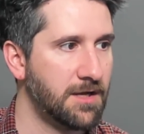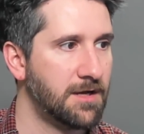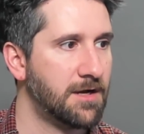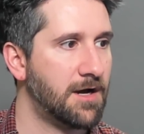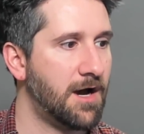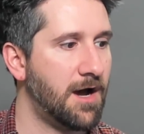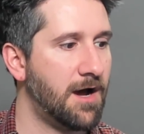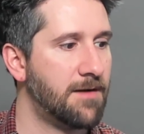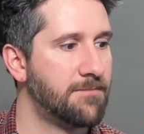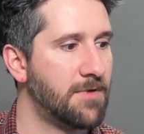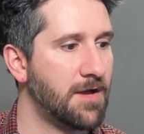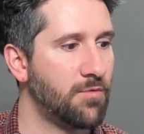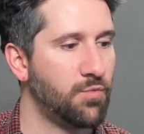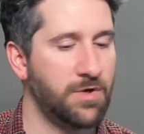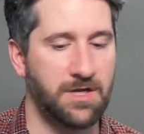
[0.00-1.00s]
Um,
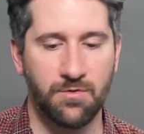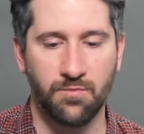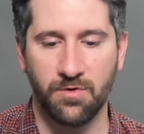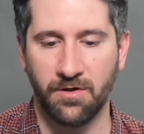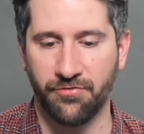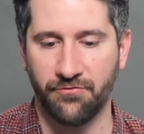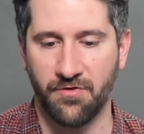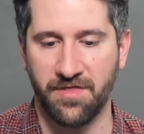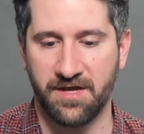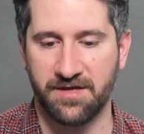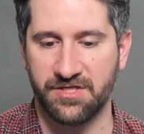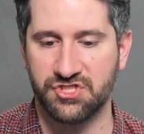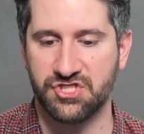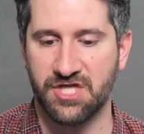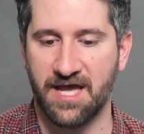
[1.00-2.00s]
we will throw that in the
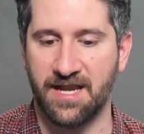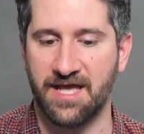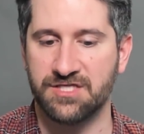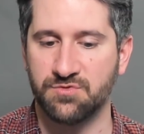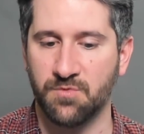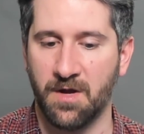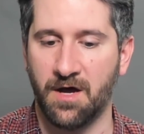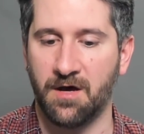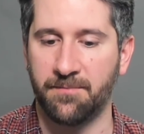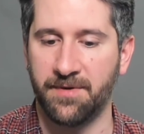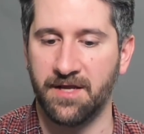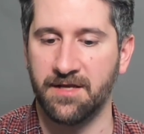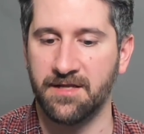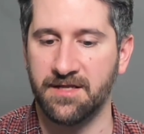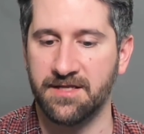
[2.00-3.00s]
chat as well, but
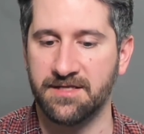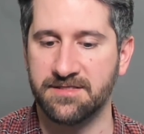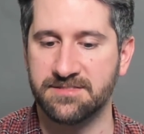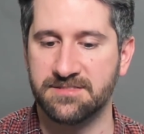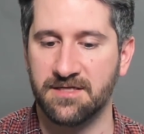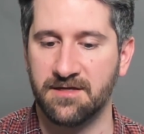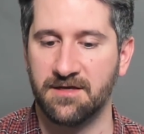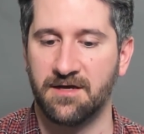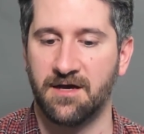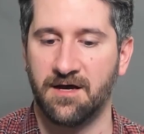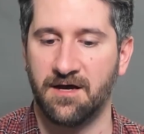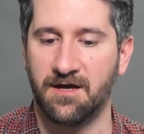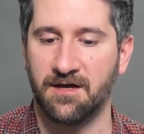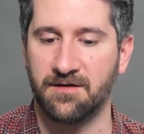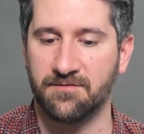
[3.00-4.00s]
it is
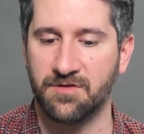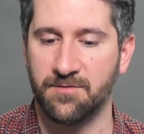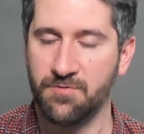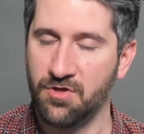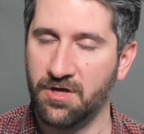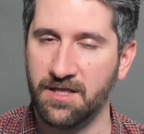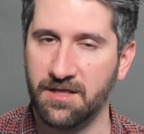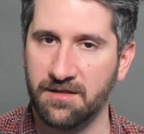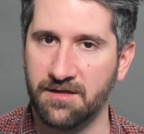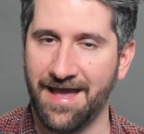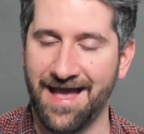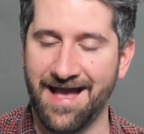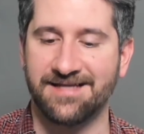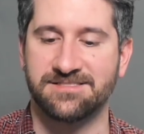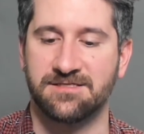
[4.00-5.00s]
uh, community
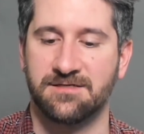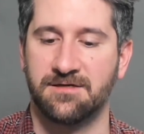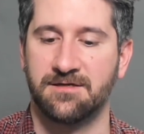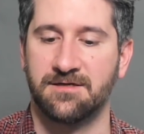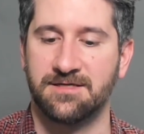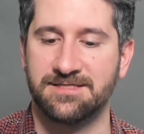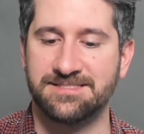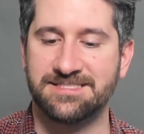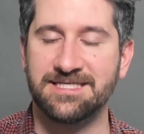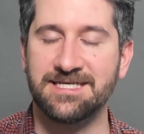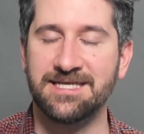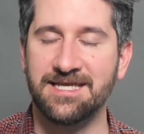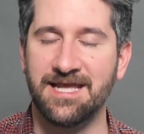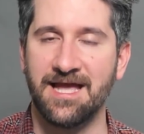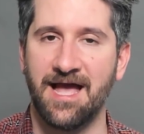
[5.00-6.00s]
at
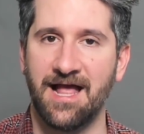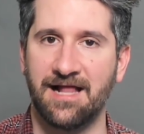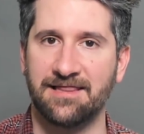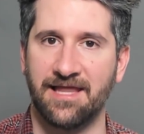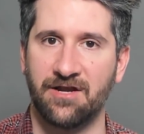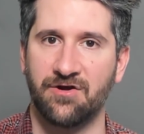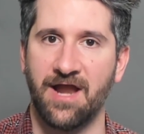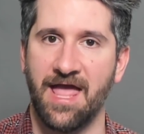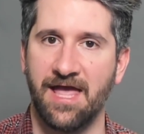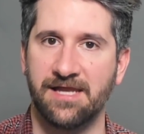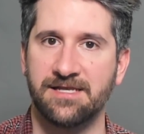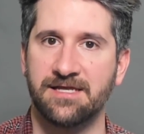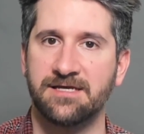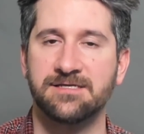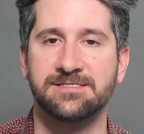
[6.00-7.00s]
D letter
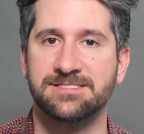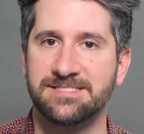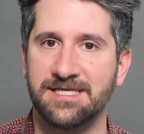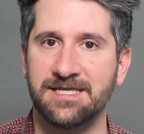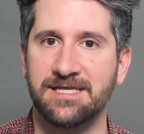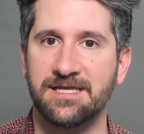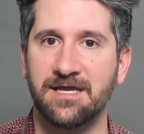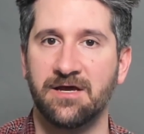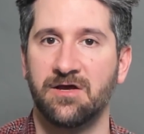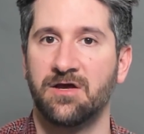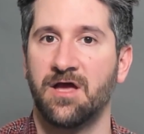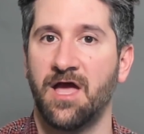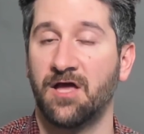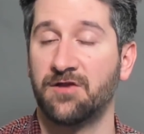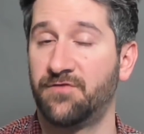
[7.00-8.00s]
N D
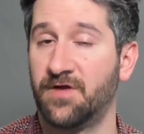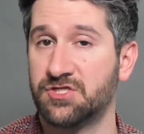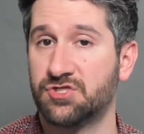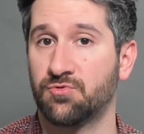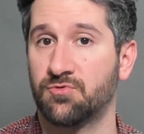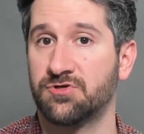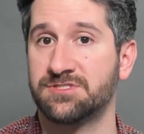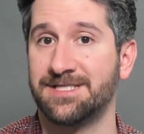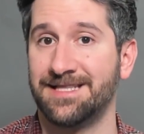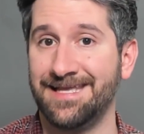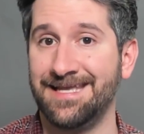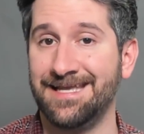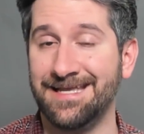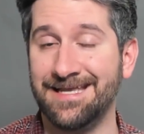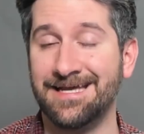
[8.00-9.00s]
Adventurers
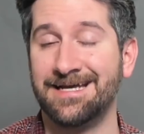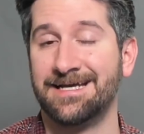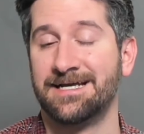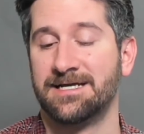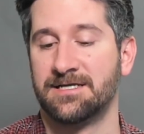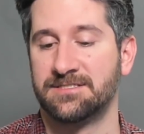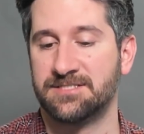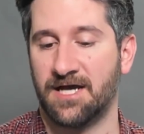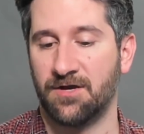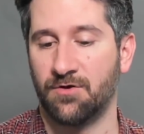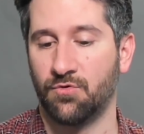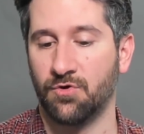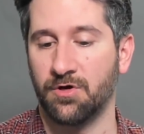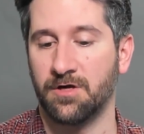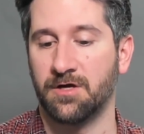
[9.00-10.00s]
League dot
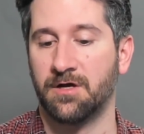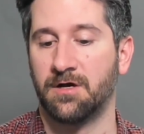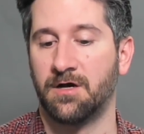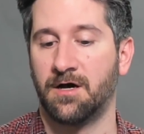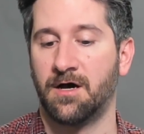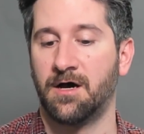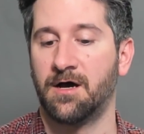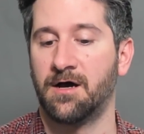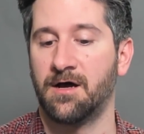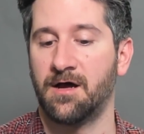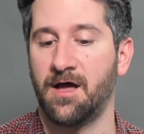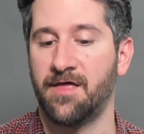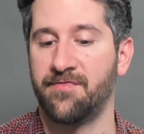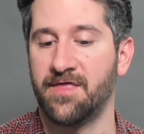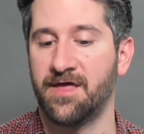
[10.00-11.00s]
org uh,
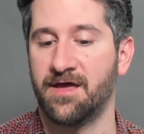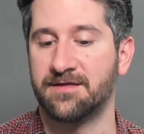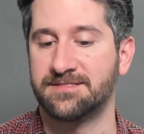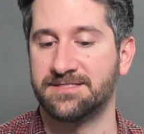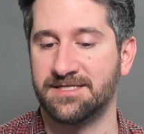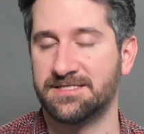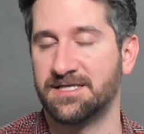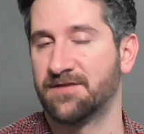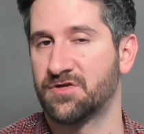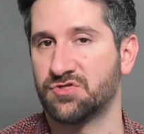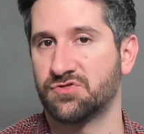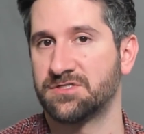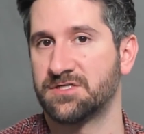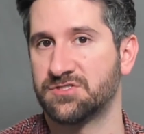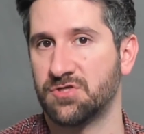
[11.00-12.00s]
and the D and D
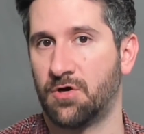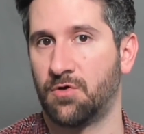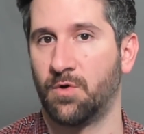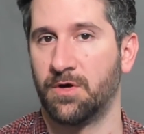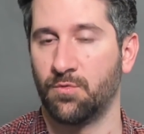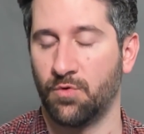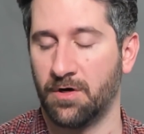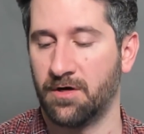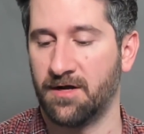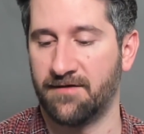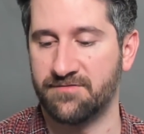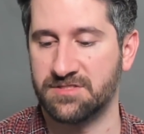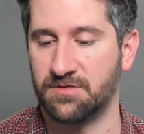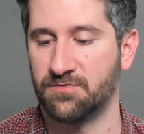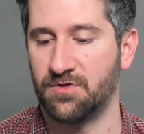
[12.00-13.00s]
Adventures League is all one word,
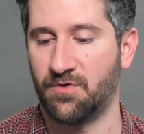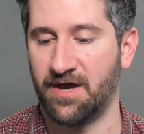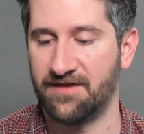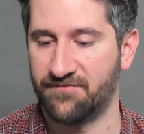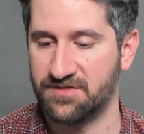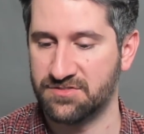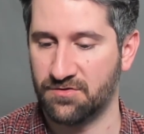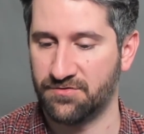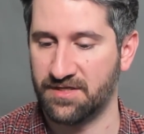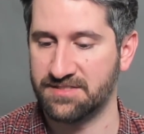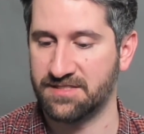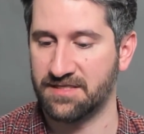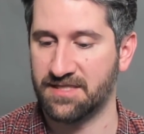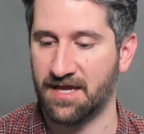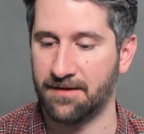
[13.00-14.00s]
obviously with no hyphens or things
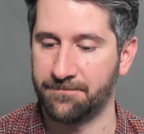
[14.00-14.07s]
like that.